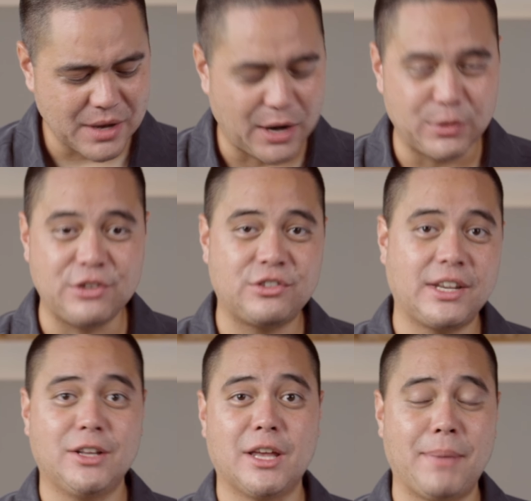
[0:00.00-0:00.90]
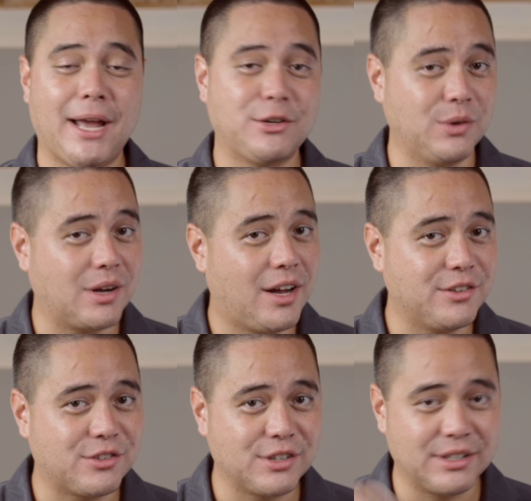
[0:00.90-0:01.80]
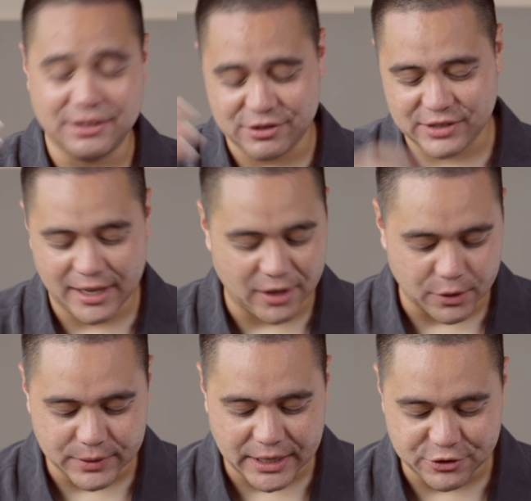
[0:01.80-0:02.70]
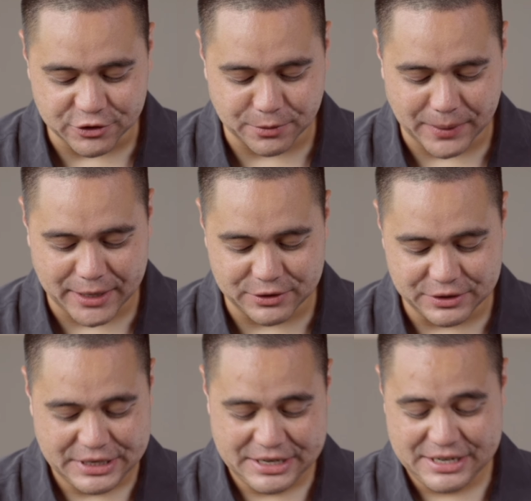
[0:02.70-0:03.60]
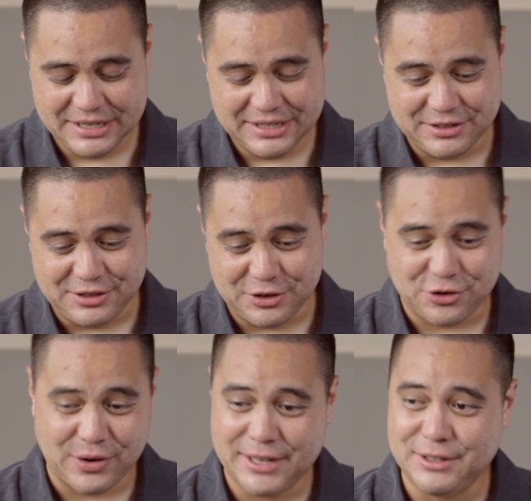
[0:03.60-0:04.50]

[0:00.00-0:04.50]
Now when you scale that back to a concert and scale it all the way down to a soprano, you're trying